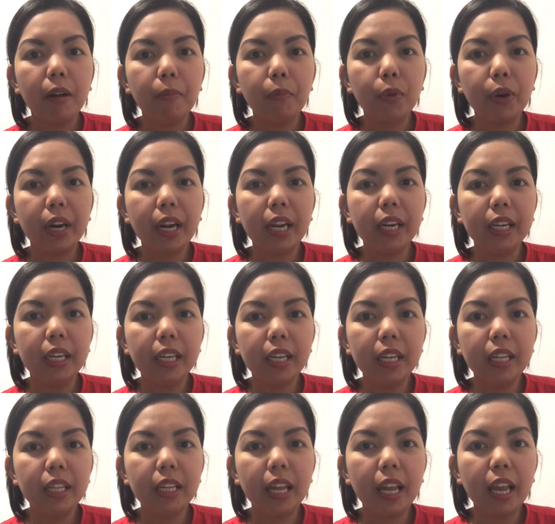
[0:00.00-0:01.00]
what I
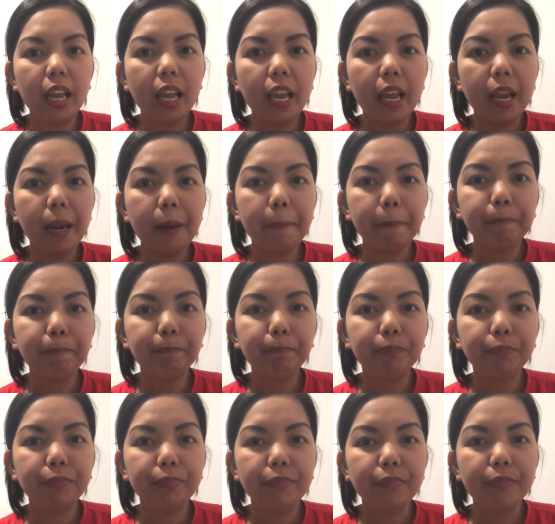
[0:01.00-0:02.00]
did, and
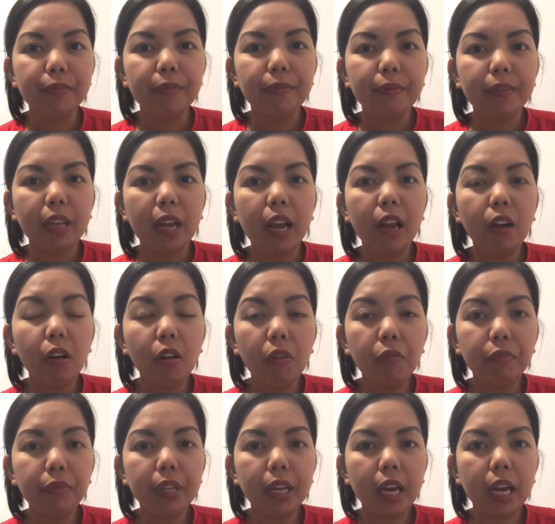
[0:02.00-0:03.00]
I
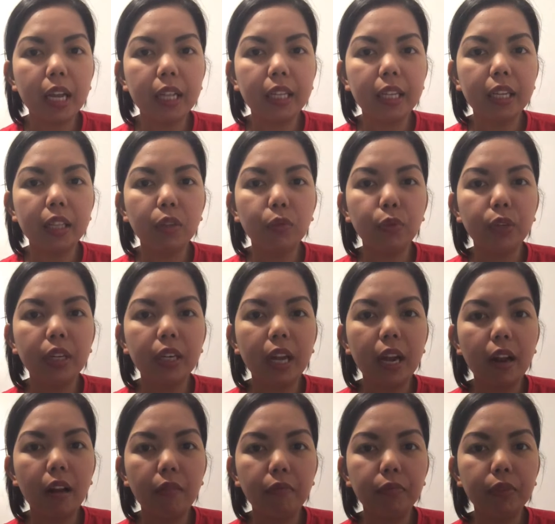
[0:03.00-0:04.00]
hope that it will
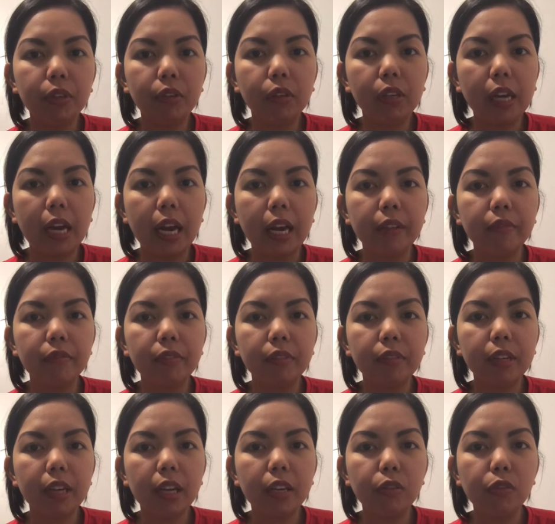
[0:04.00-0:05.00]
help you a lot
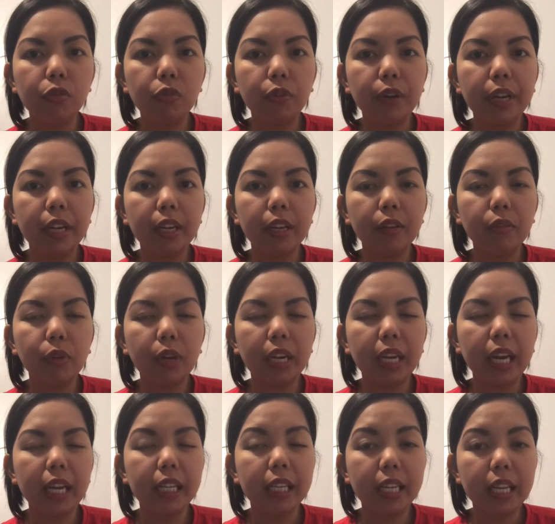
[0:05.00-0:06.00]
in doing
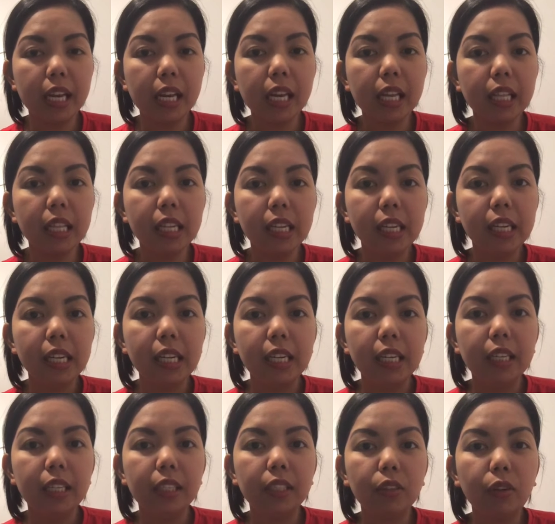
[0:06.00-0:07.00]
what I did.
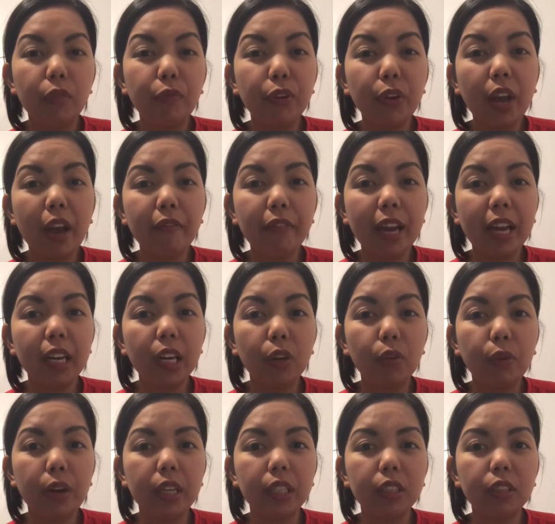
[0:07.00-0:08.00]
So if you have any
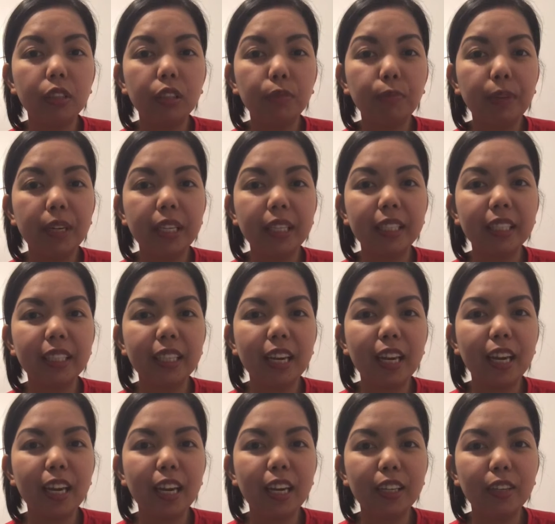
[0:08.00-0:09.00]
questions, please
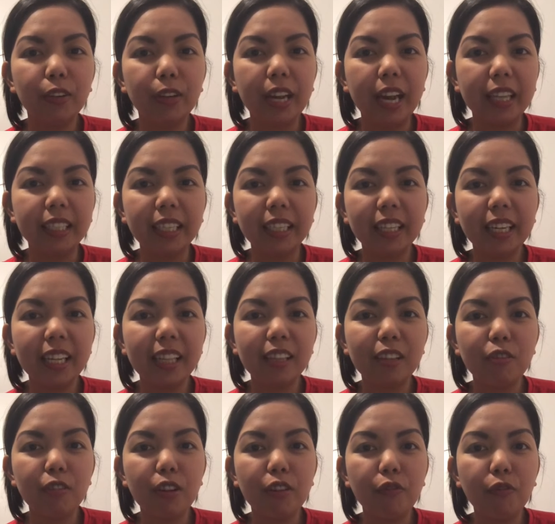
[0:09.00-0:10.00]
don't hesitate
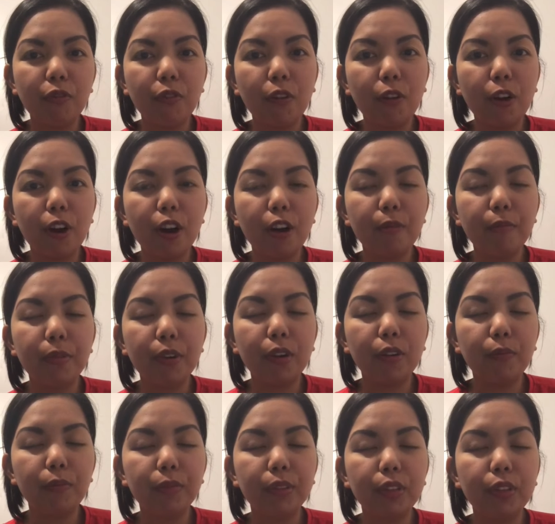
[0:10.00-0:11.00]
to inform.
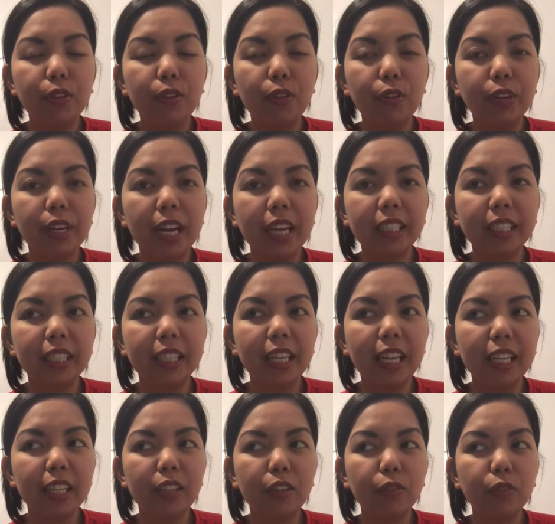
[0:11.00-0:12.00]
Don't
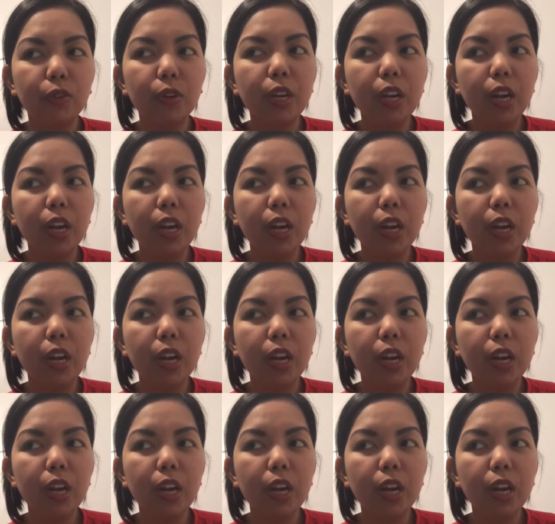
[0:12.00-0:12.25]
hesitate to